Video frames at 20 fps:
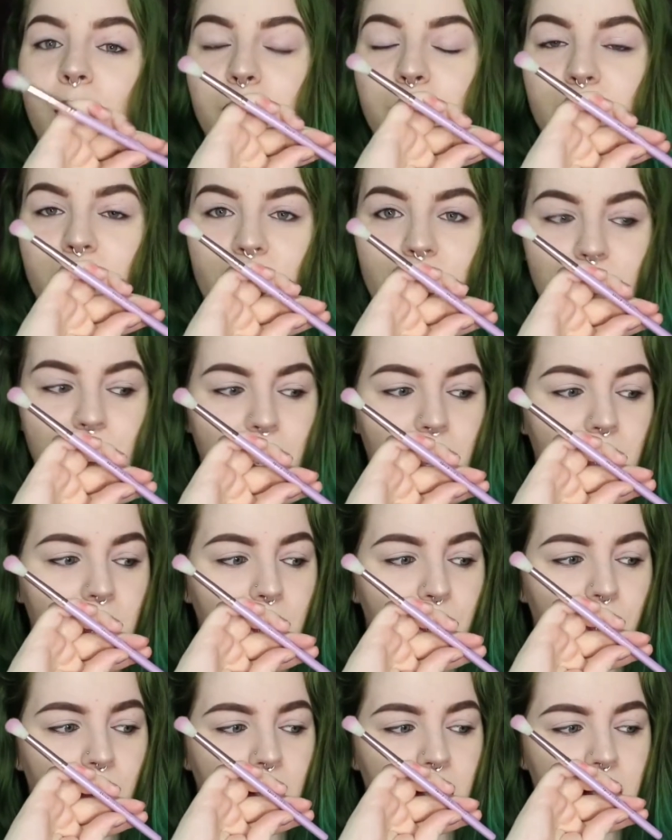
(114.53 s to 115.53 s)
Blend Beauty
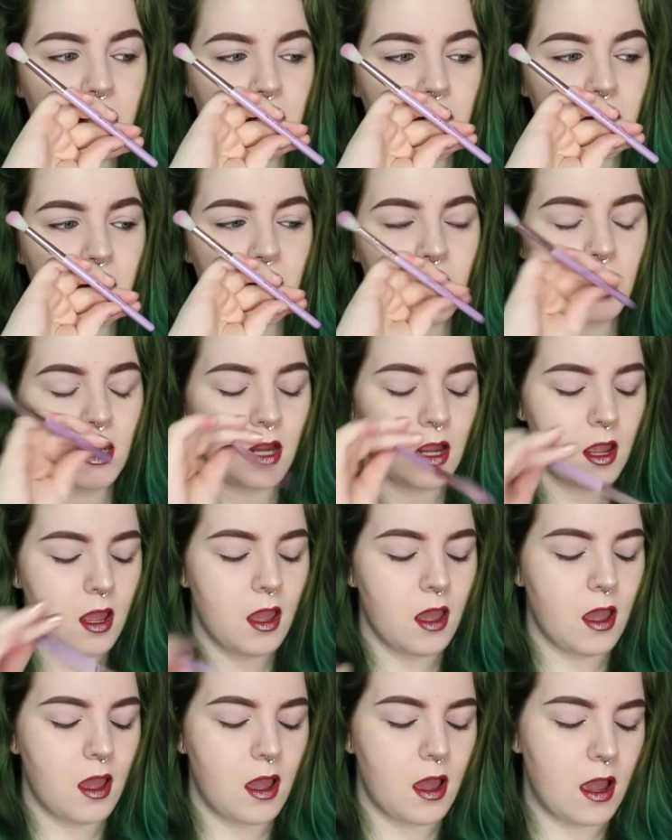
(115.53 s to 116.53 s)
brush here.
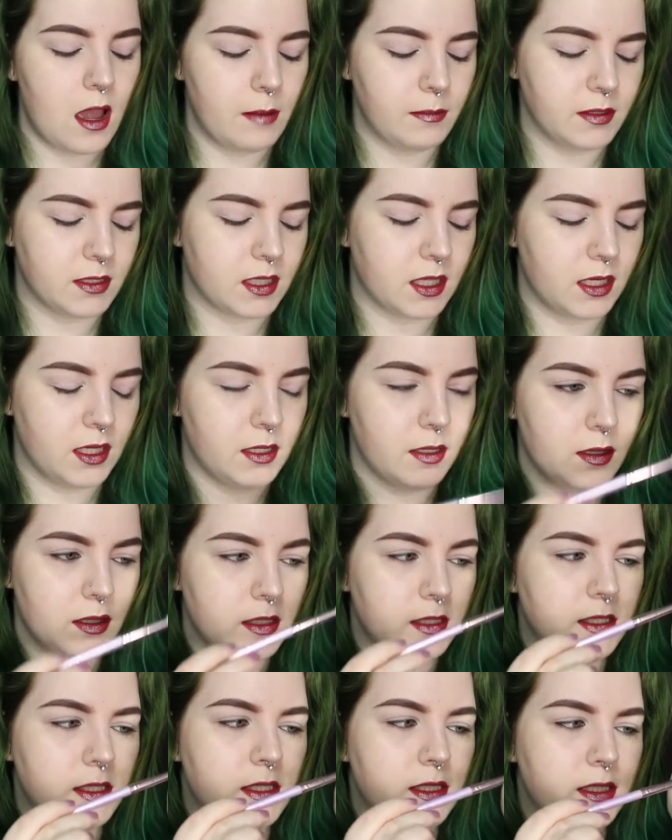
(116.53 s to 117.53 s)
I'm just going to
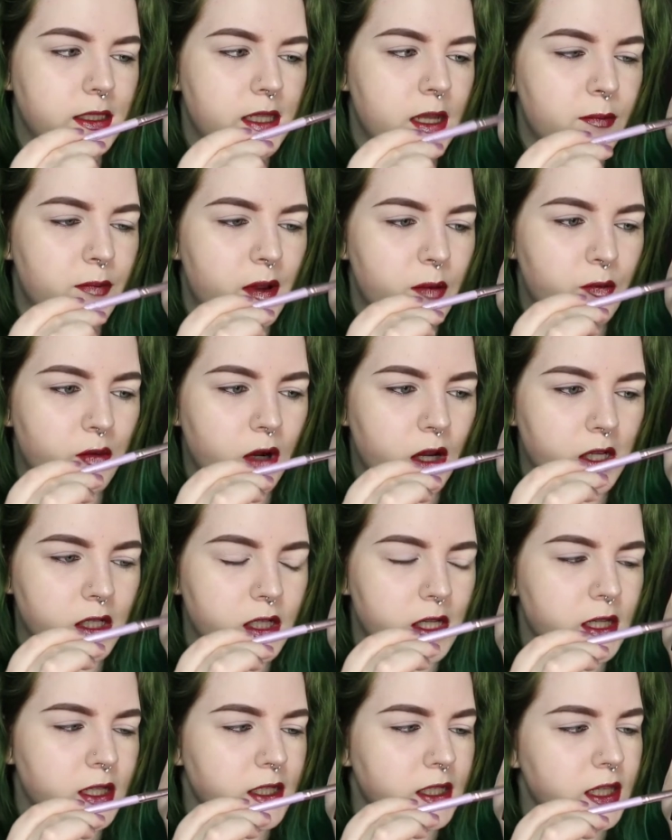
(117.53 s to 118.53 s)
dip my brush
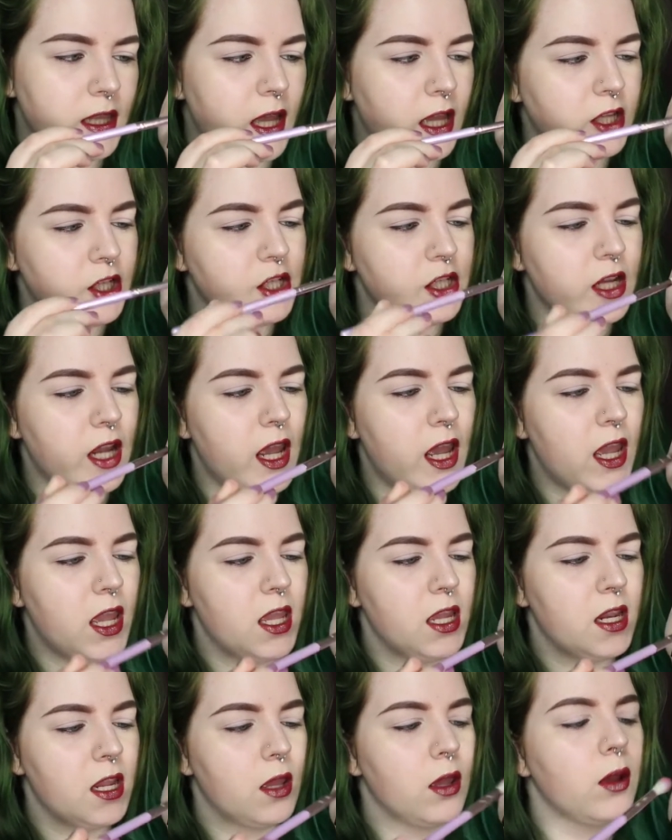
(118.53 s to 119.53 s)
into that
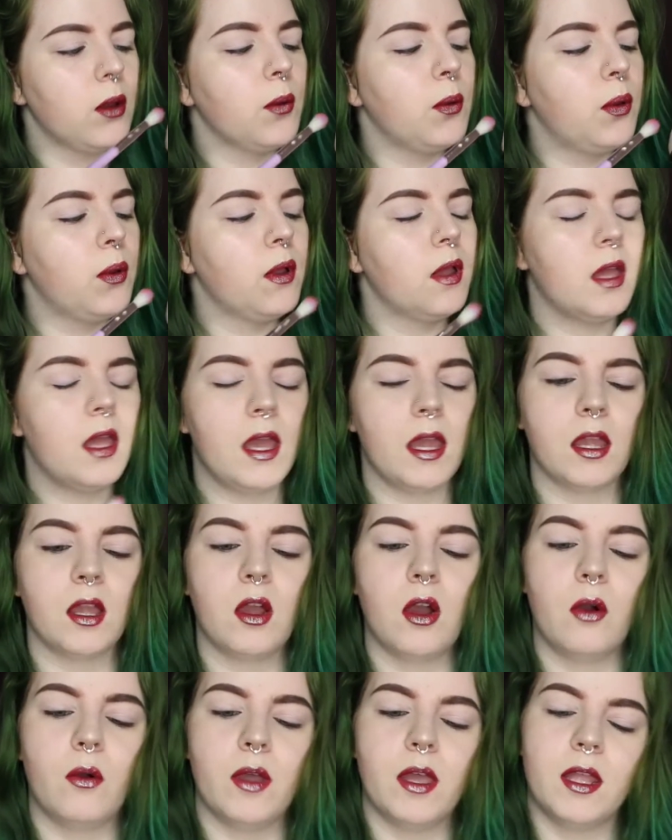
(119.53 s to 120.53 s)
shade and
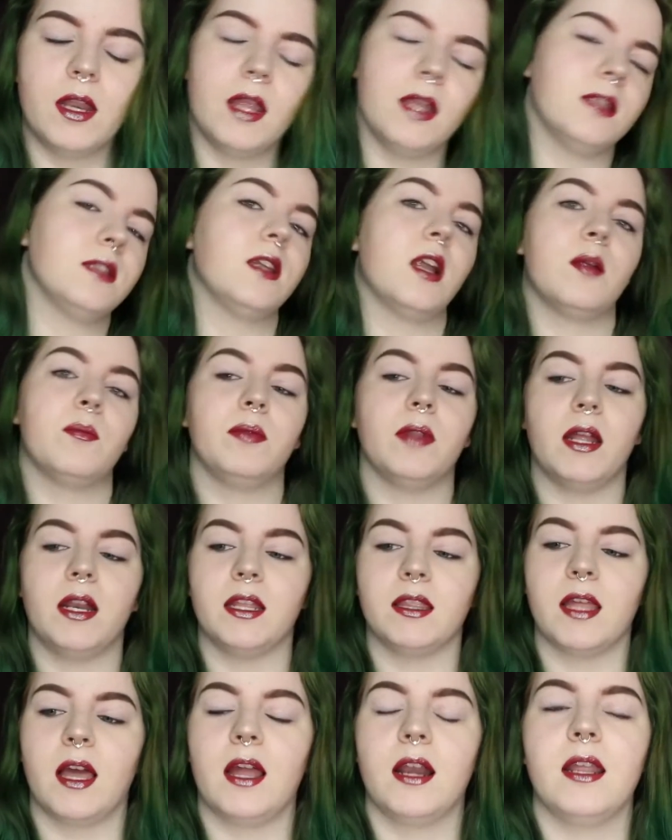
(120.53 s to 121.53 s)
go in and start
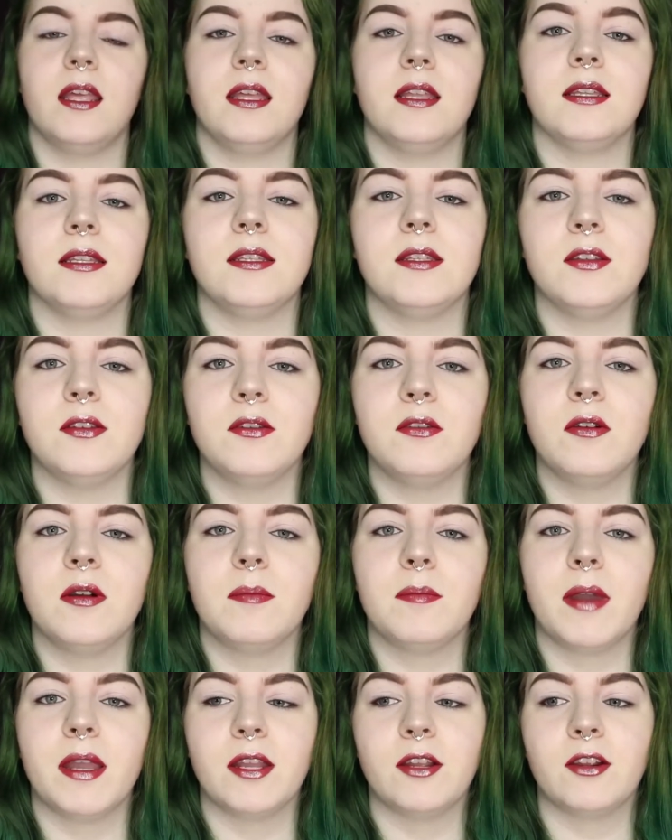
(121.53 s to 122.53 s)
blending that into my